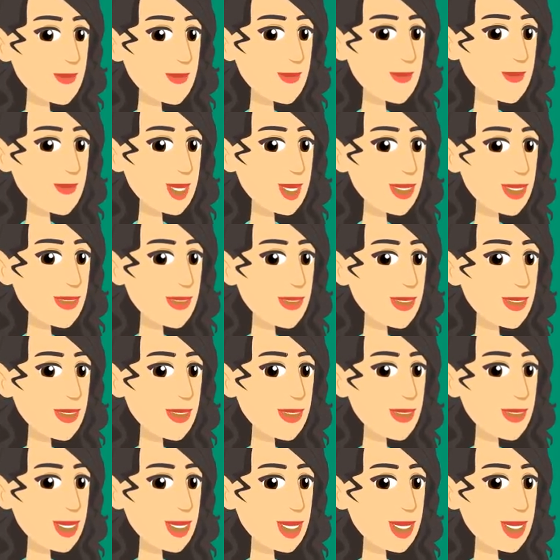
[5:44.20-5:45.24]
They
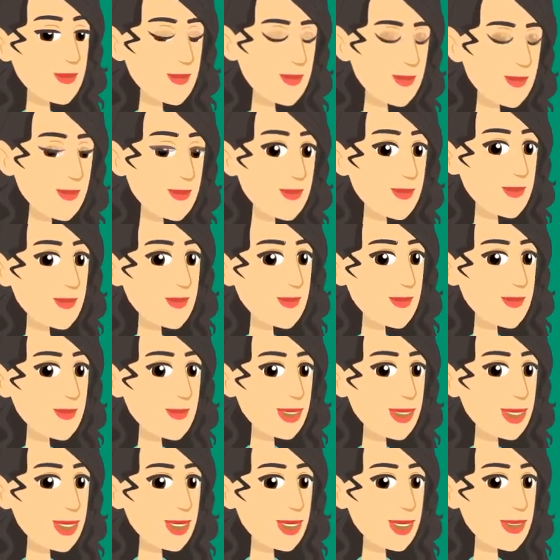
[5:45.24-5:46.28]
are
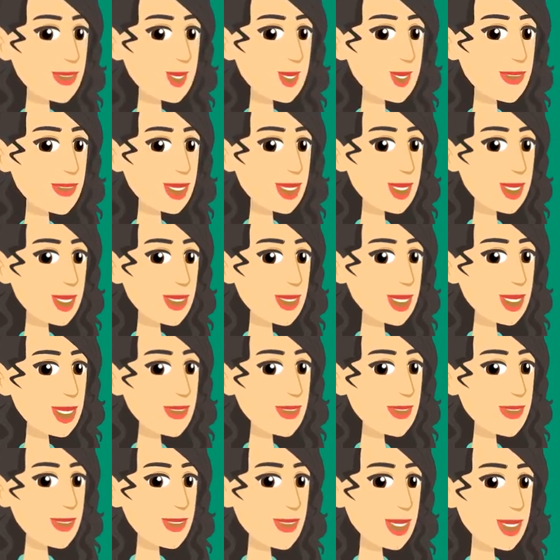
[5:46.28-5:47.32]
only the best
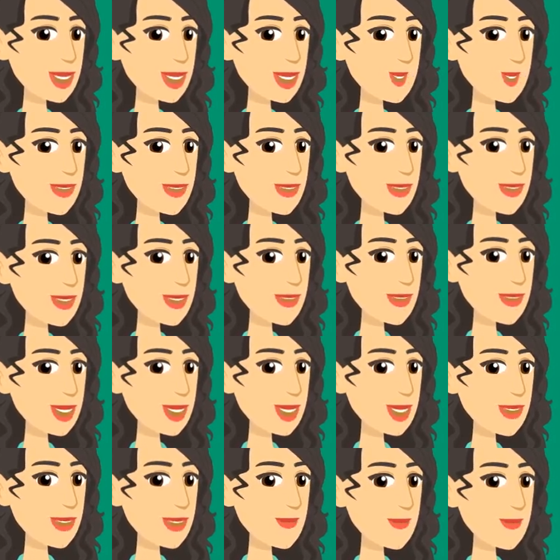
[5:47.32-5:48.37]
superlative form and
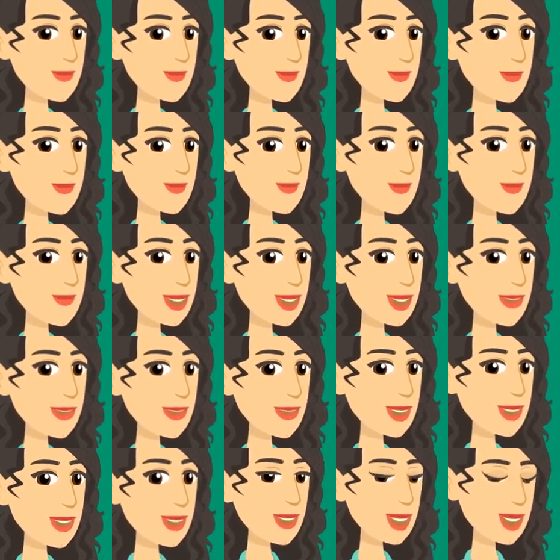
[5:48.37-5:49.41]
one
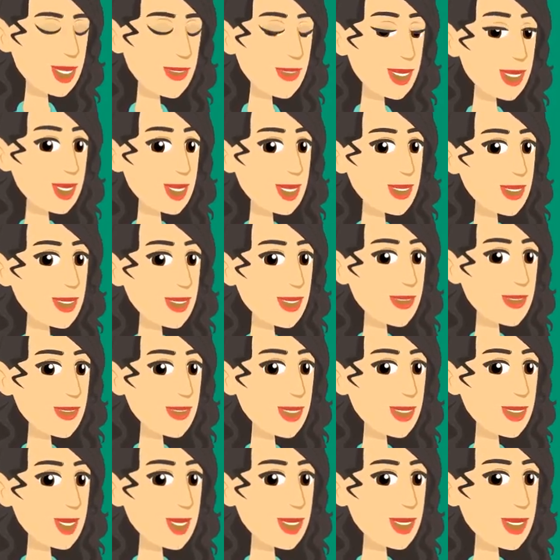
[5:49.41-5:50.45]
of the best
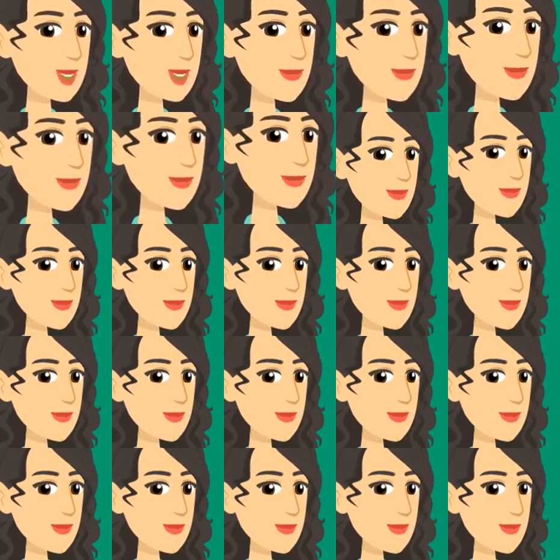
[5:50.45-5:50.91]
superlative form.